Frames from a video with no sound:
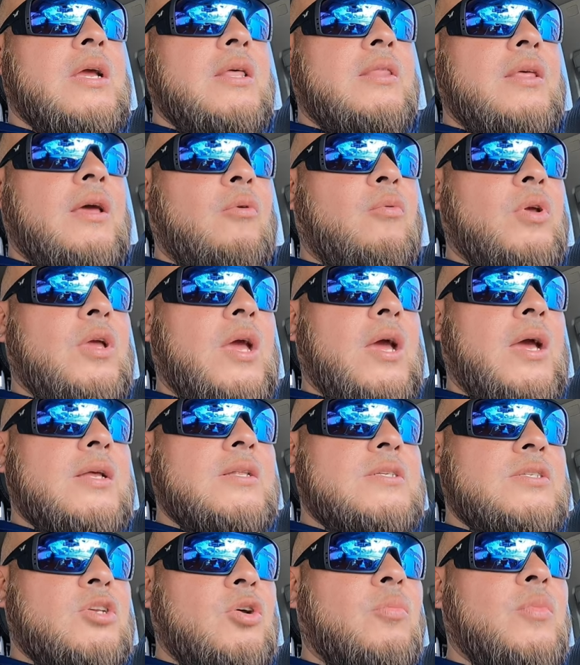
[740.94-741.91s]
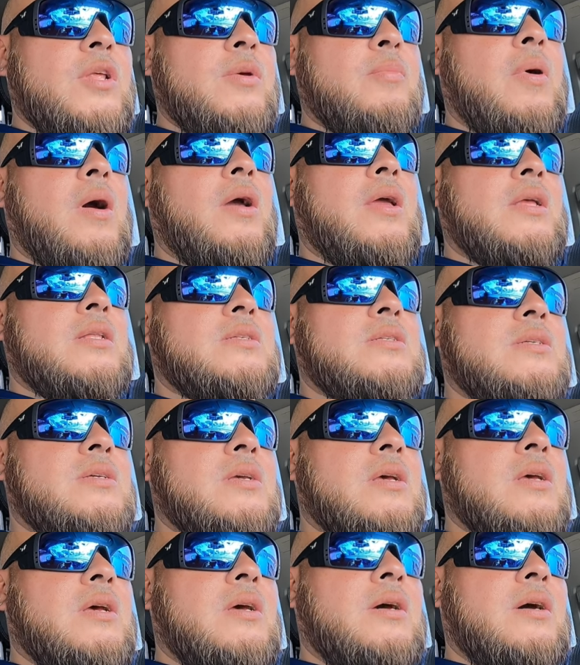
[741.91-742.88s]
that we had so many bites.
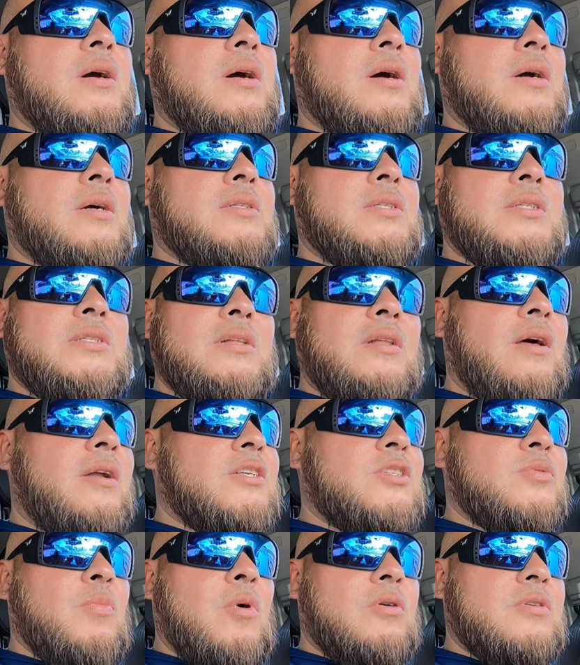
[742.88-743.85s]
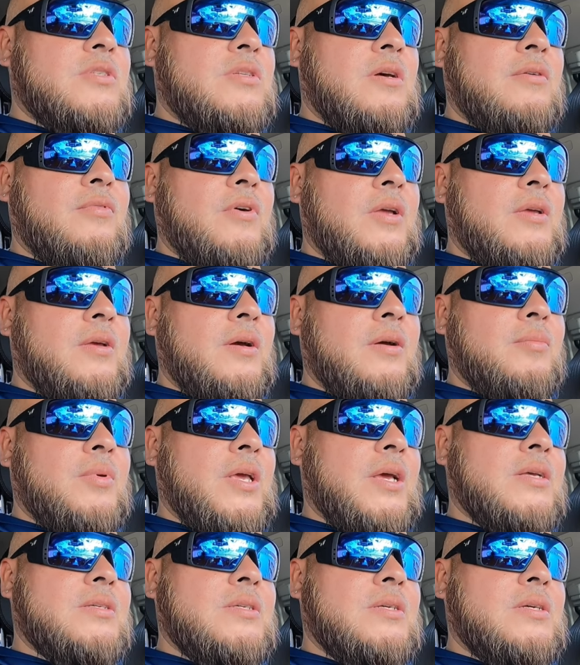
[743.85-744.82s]
Uh, just a lot of small stuff, I, am
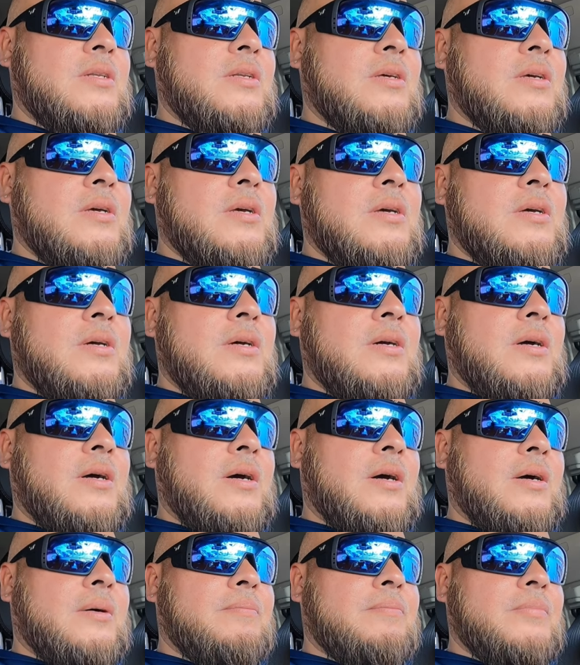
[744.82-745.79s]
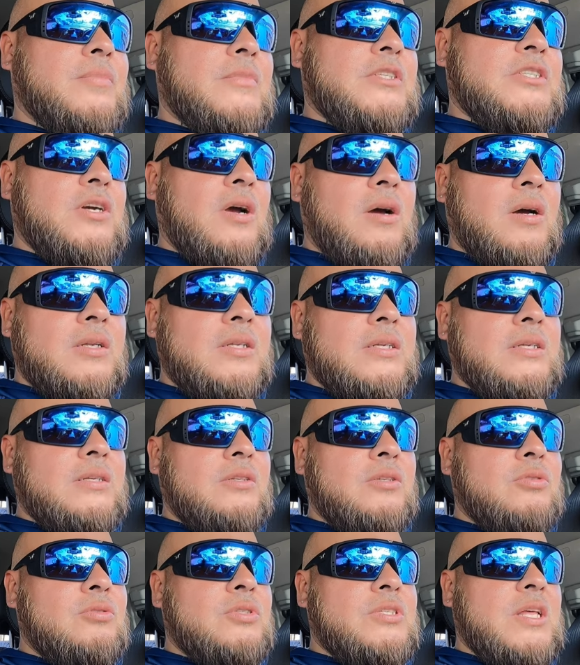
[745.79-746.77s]
guessing. Um, John did
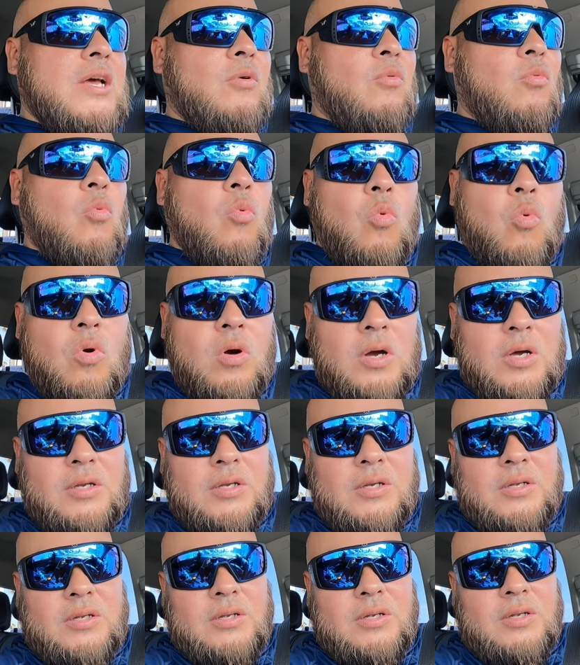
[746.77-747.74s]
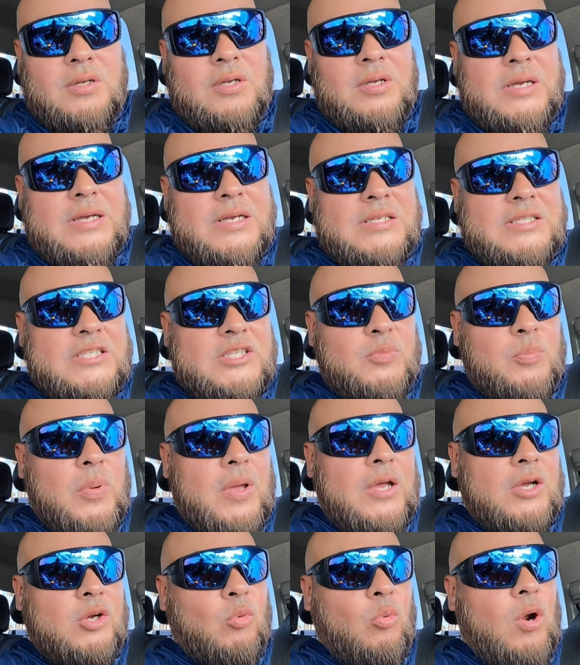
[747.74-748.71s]
lose that one
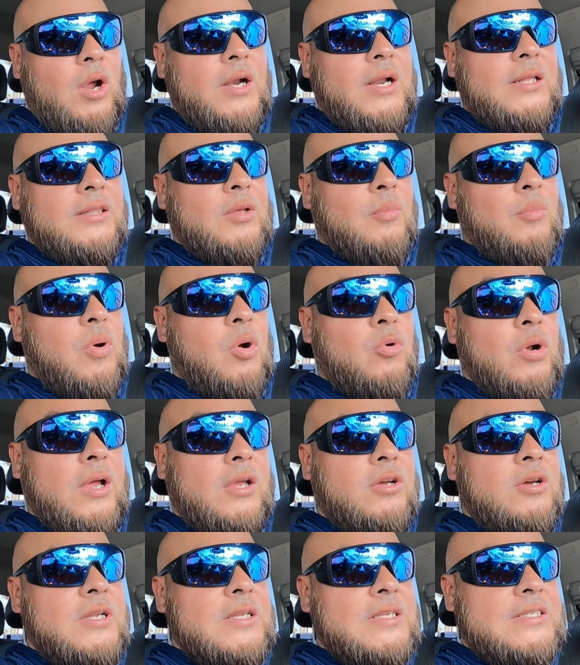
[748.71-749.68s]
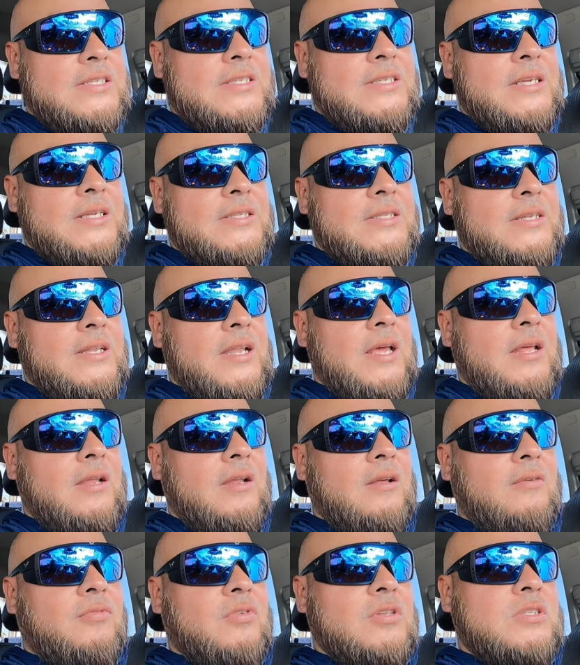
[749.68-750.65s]
speck right at the boat. I couldn't see it to net
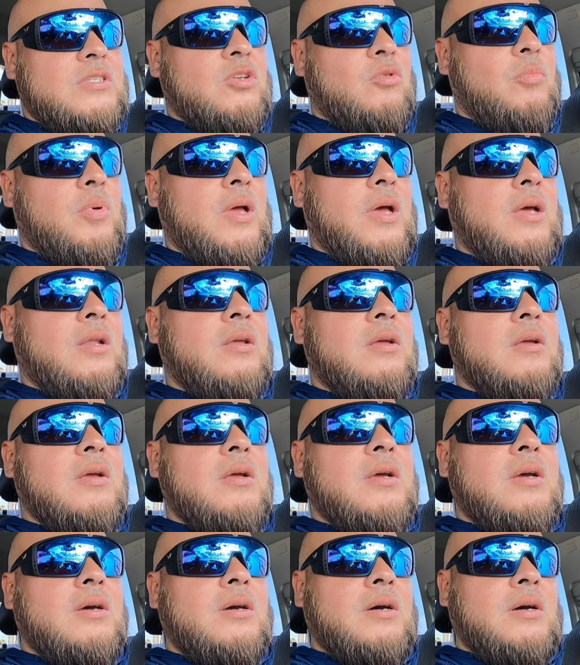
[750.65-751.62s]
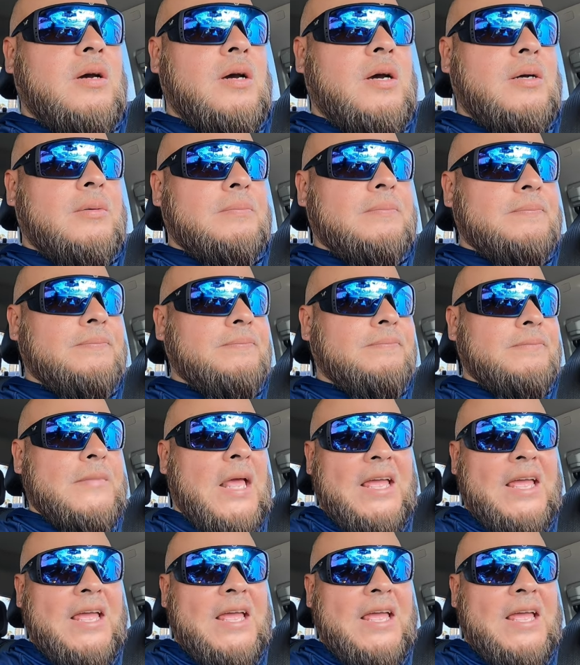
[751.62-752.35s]
it. I felt so bad. Um,